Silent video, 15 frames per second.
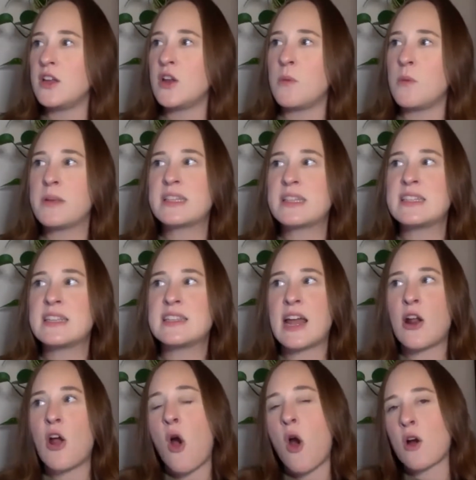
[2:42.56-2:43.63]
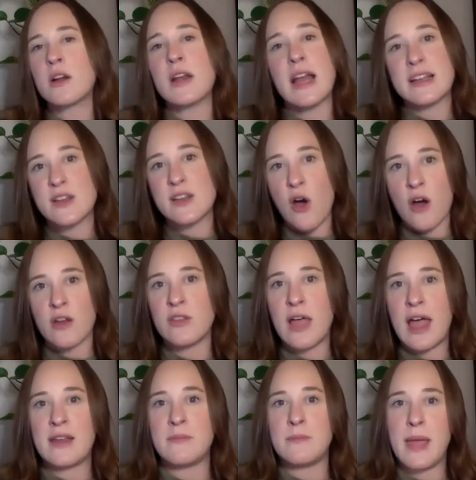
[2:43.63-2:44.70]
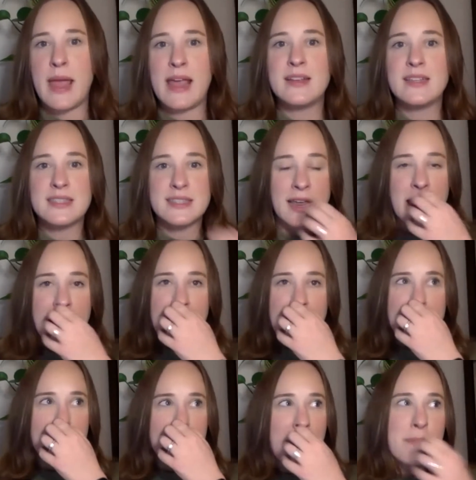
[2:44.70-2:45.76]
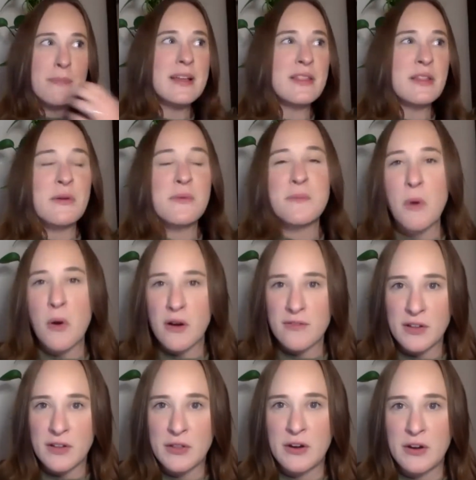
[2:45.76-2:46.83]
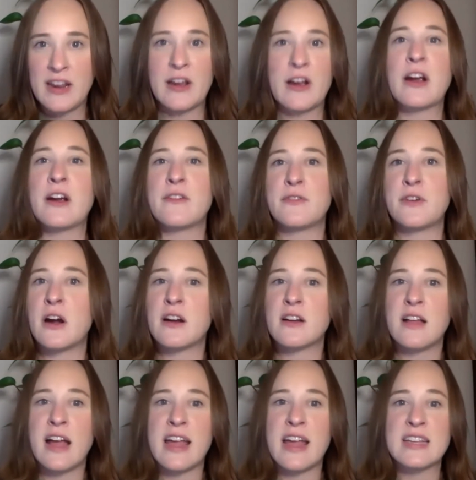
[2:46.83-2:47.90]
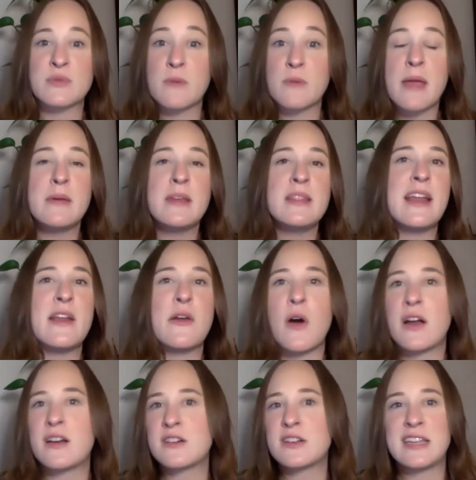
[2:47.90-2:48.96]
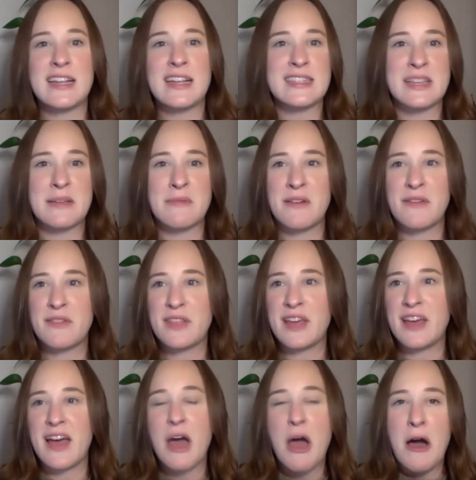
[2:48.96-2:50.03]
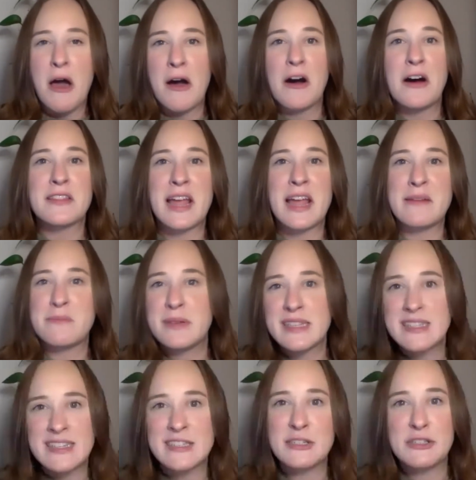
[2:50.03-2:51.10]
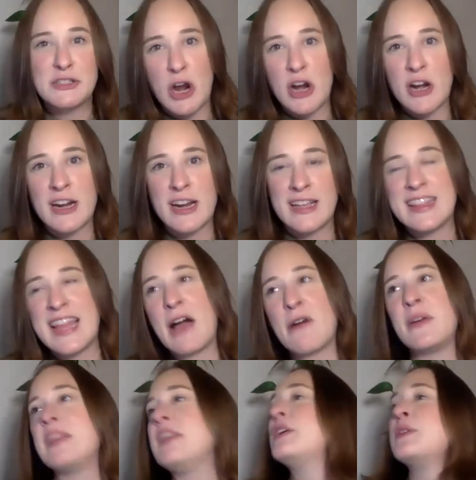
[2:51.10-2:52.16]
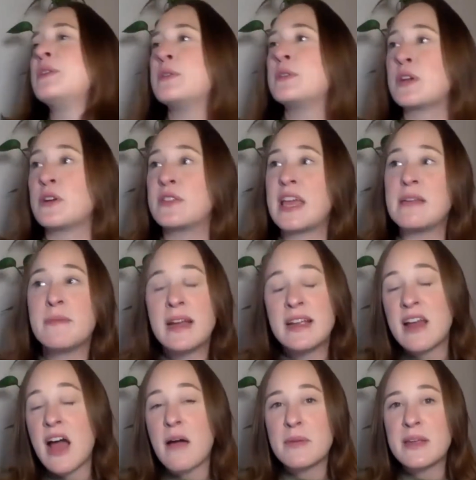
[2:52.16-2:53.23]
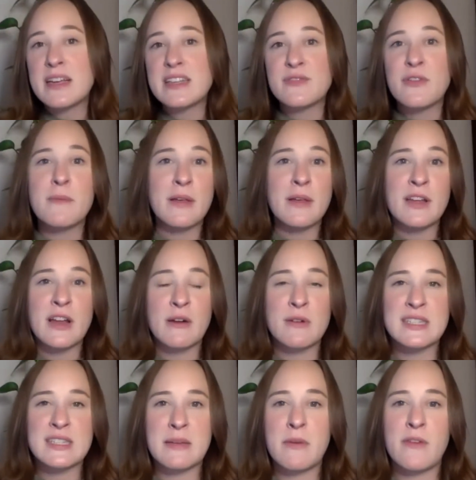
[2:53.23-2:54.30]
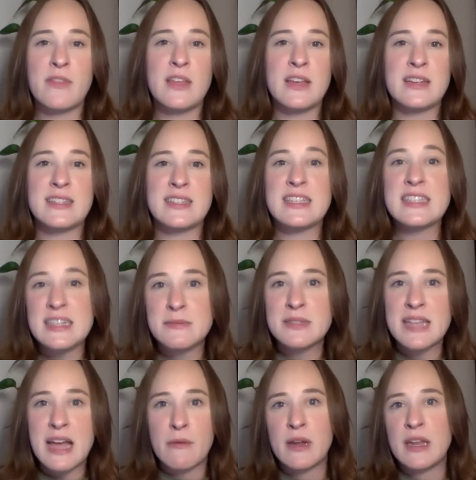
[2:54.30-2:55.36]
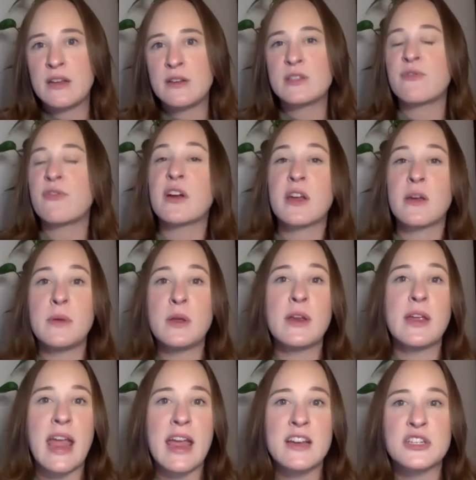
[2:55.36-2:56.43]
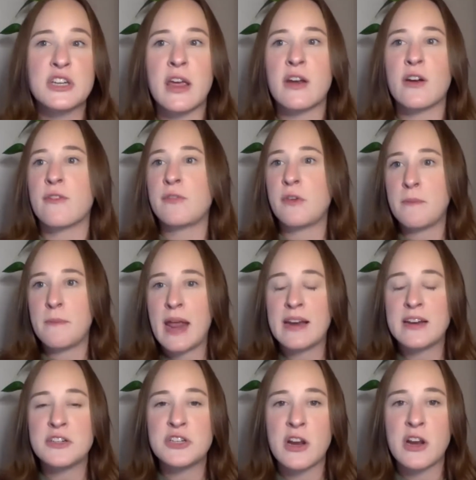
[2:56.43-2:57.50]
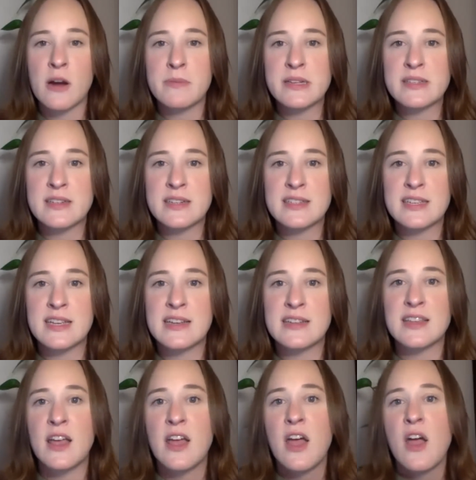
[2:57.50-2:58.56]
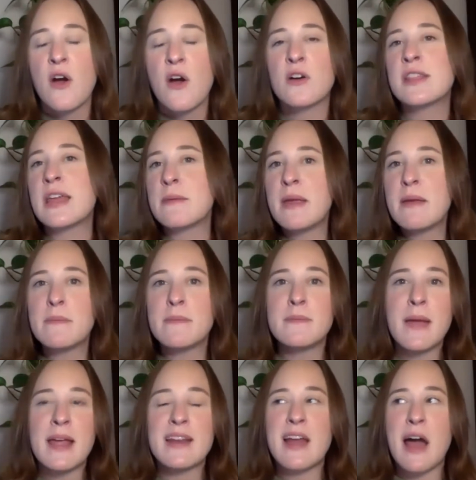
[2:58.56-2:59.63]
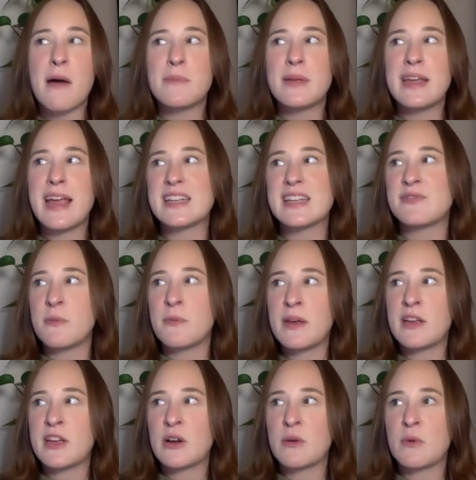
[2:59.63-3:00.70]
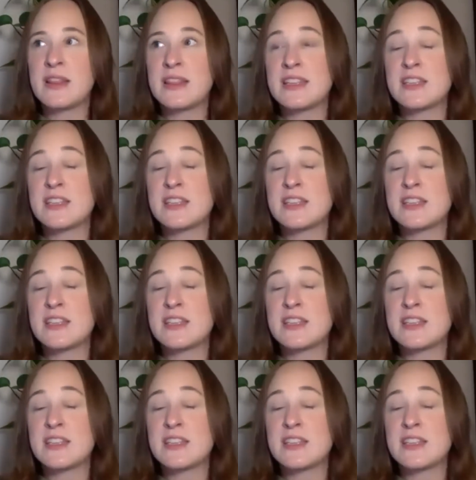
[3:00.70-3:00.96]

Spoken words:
businesses that aren't as online based, there might be a little more of a learning curve for our clients where maybe they don't understand some of the online business jargon that we use, or they might not be as familiar with some of the systems that we use for communication or for managing our businesses, or they may not be as familiar with the